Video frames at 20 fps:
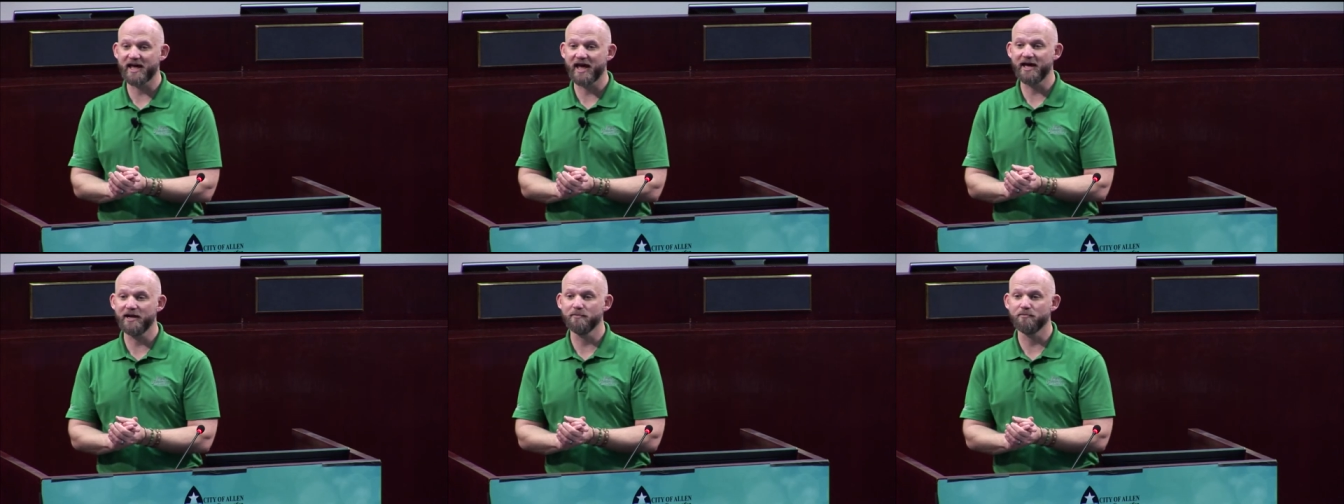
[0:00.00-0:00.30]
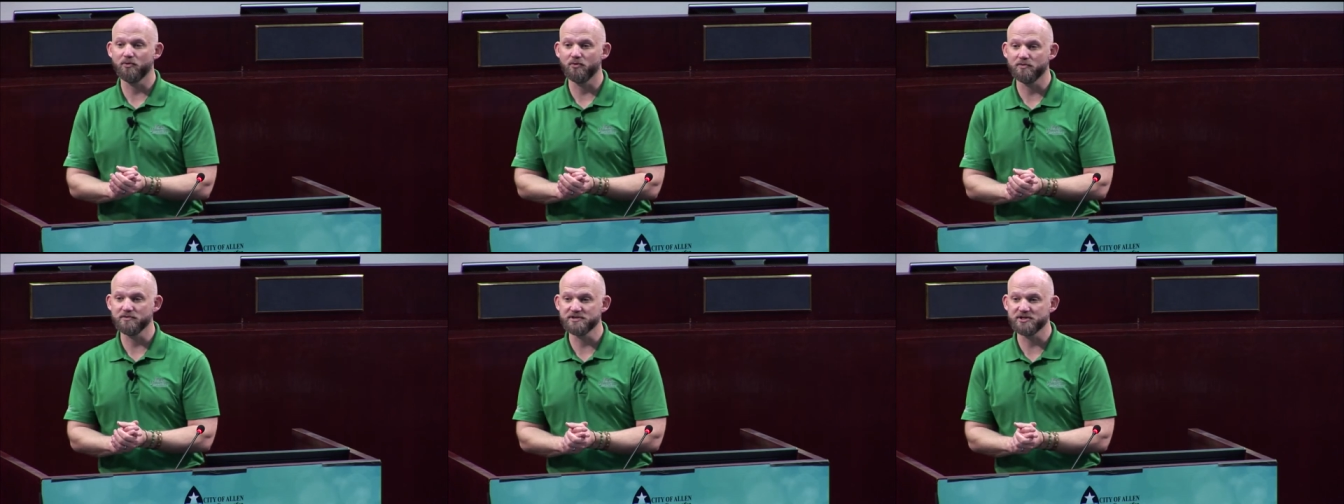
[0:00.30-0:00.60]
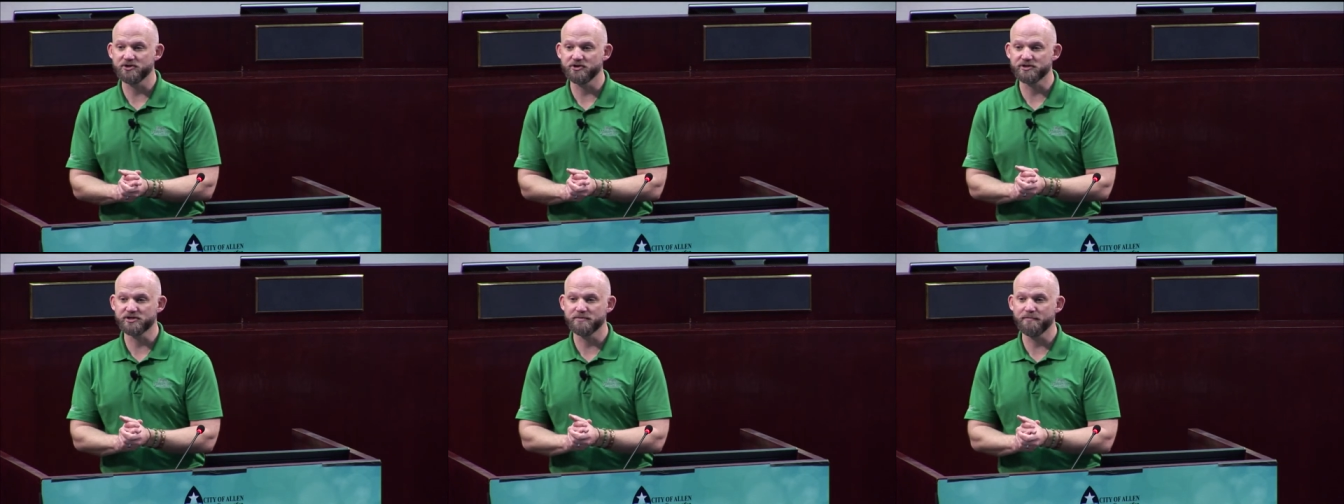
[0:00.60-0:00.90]
edibles
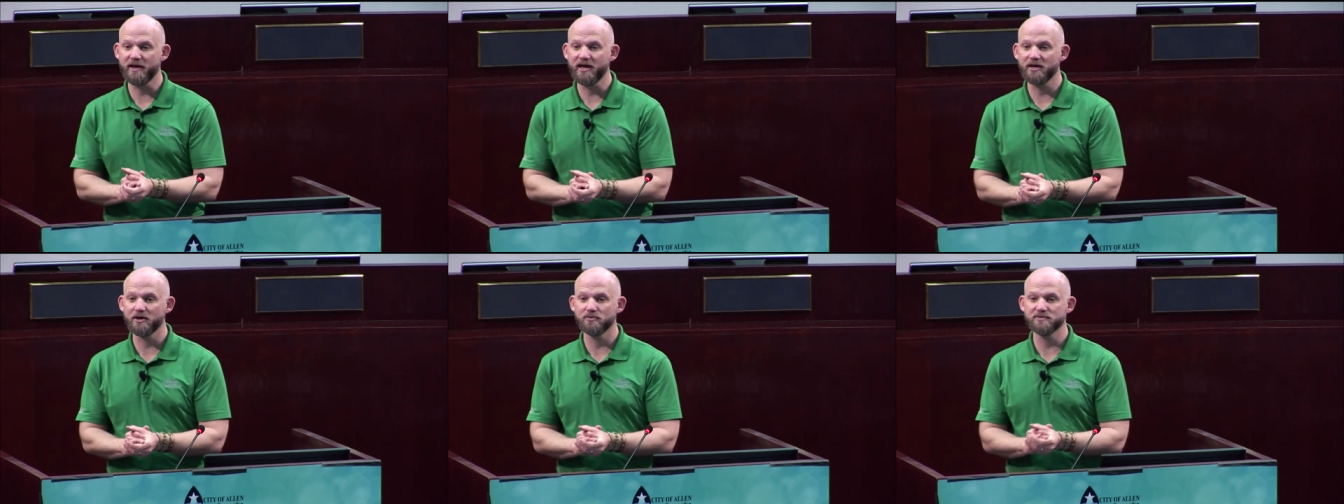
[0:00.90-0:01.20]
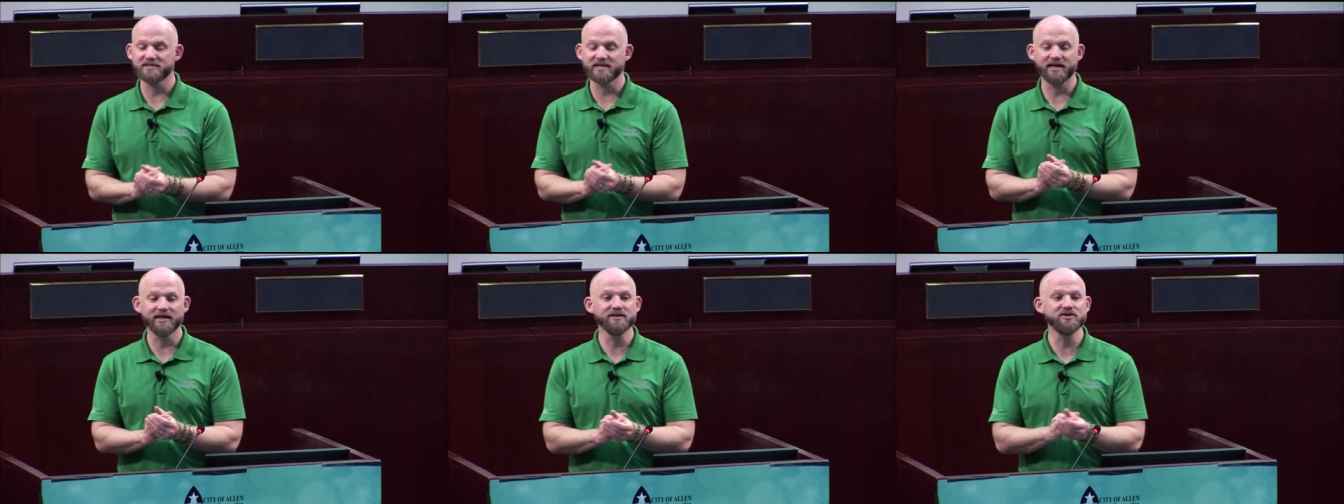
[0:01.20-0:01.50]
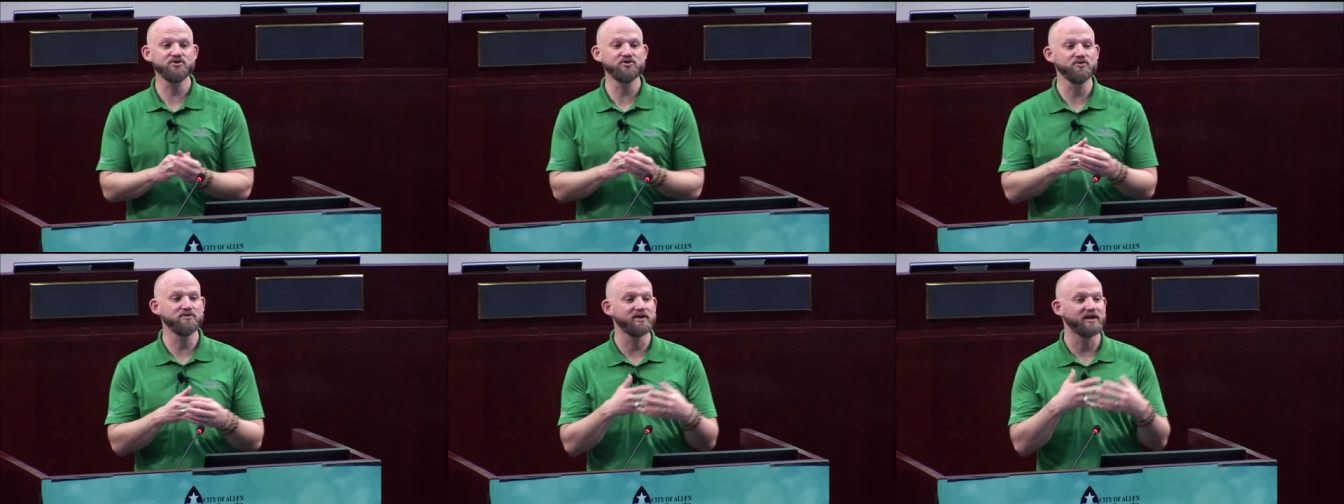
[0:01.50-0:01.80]
and your tomatoes
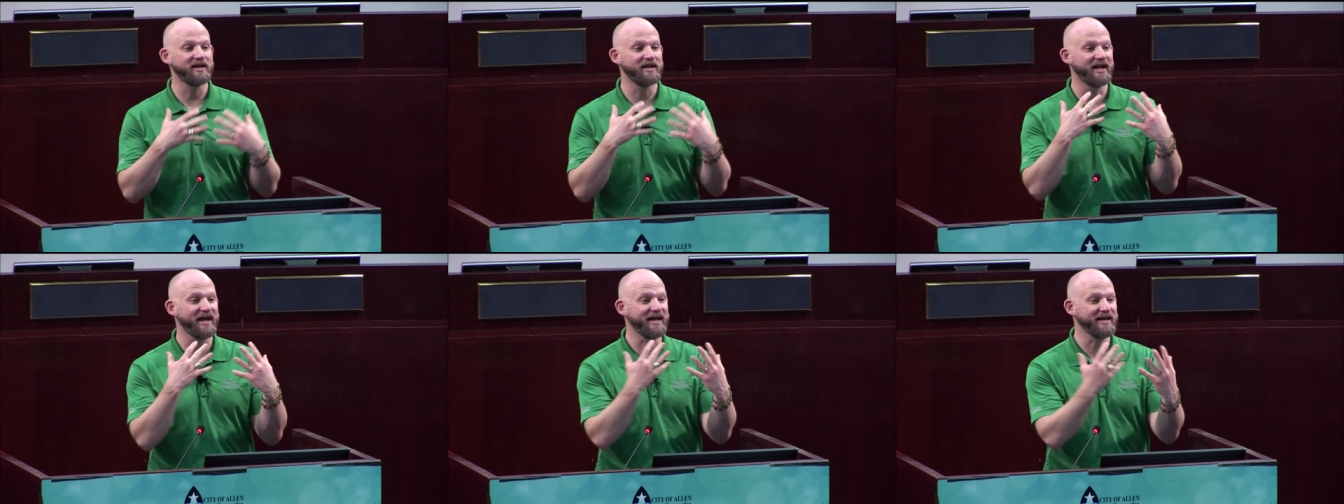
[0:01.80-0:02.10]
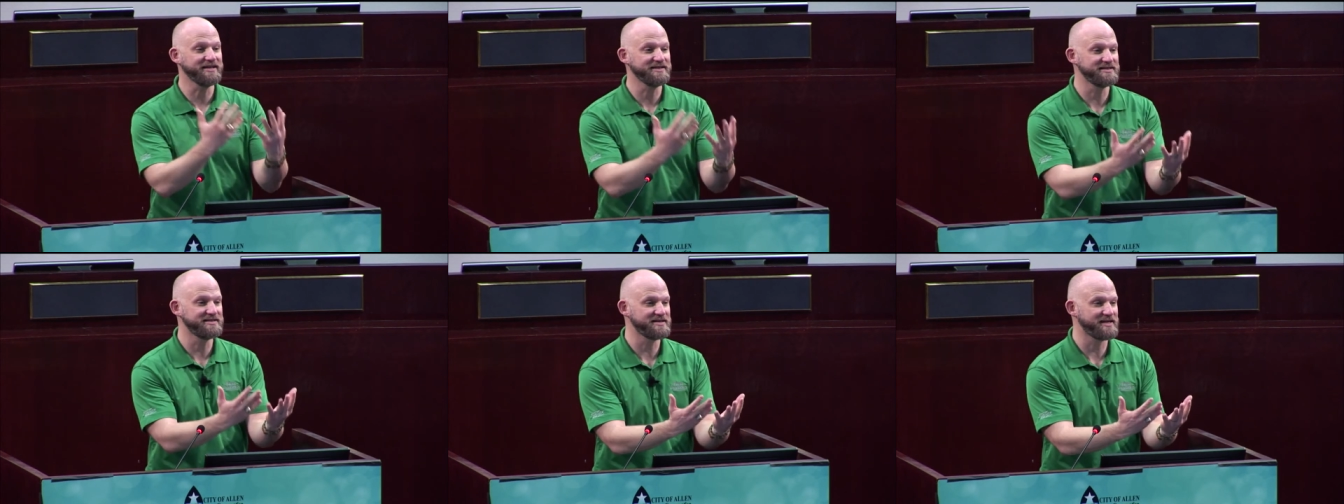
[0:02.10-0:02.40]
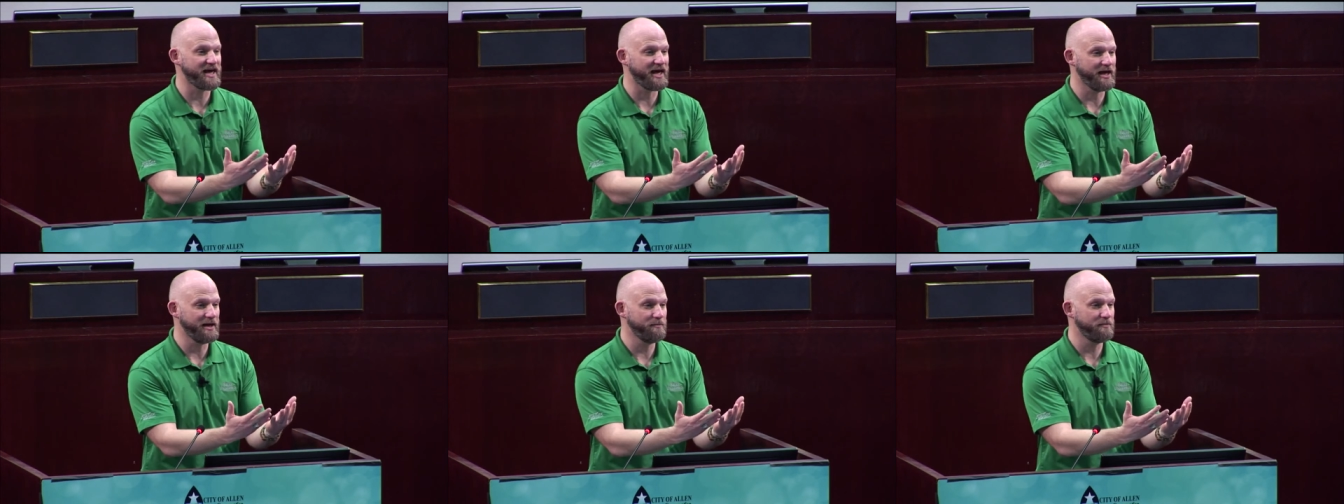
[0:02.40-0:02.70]
into the
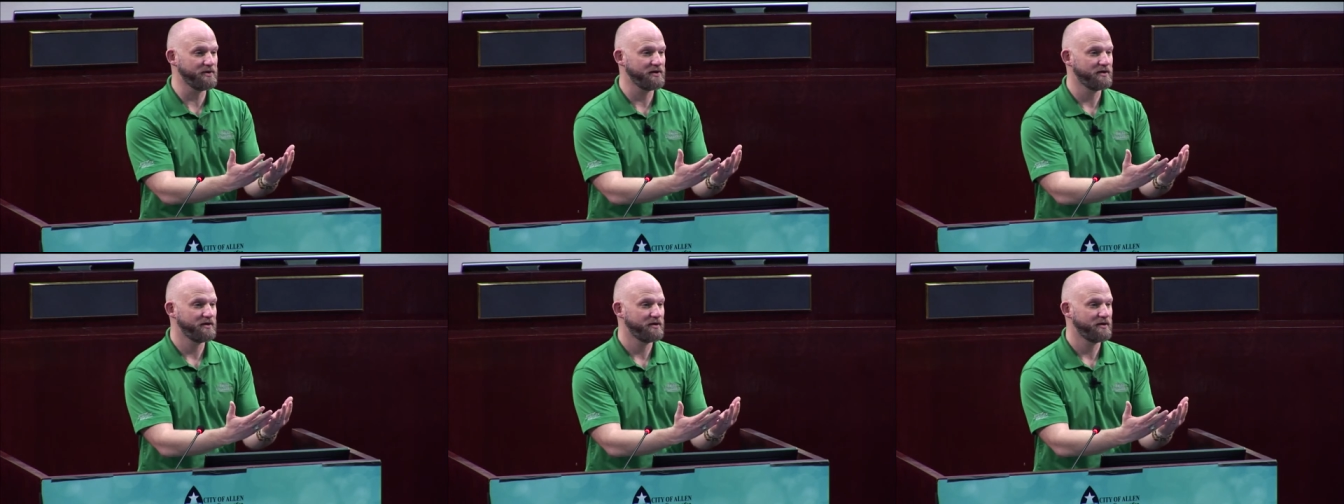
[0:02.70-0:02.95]
landscape